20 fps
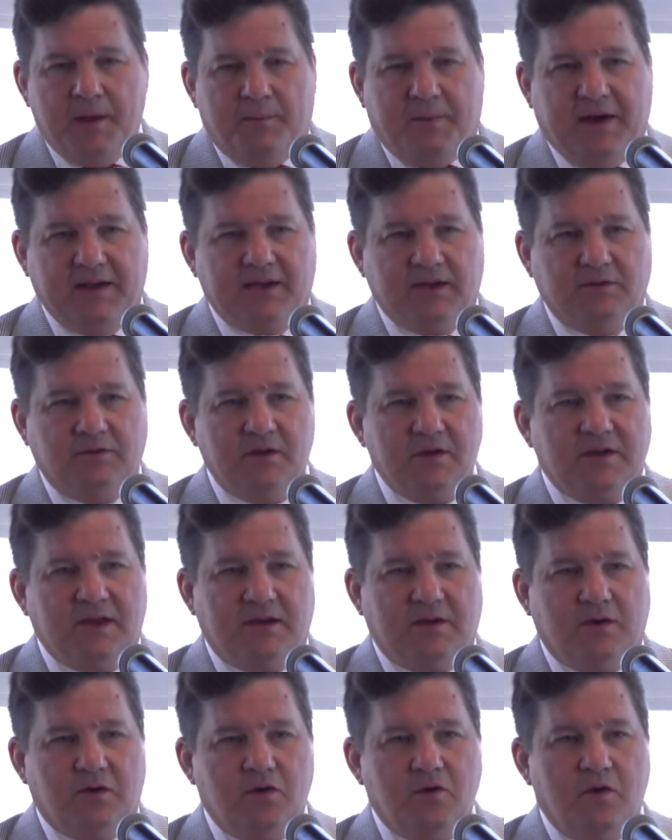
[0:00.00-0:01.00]
But look
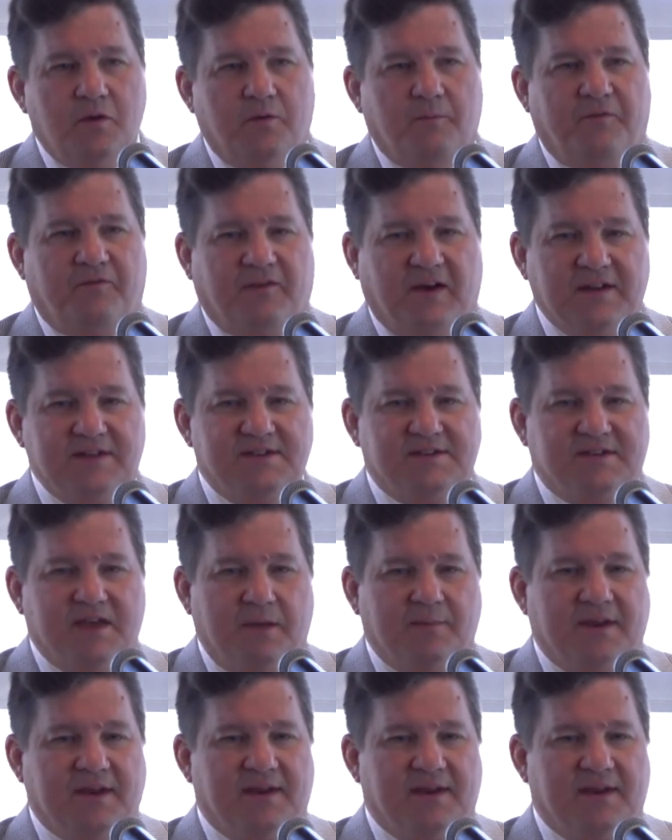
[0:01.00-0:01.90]
at who funds them.